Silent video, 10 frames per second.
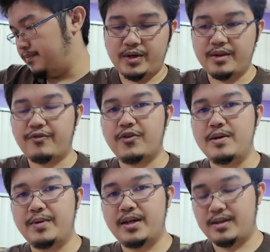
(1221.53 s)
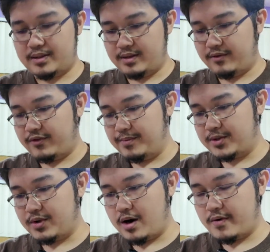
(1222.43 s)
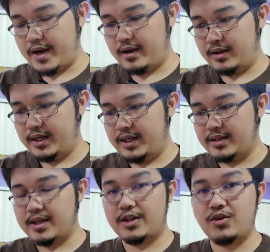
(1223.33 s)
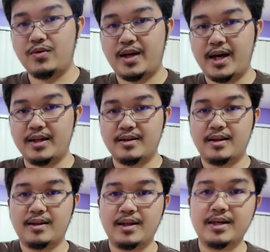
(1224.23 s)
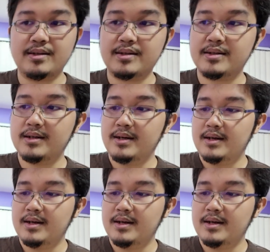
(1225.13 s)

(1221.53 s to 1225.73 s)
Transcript: One of the freebies from Star Rail is that you get this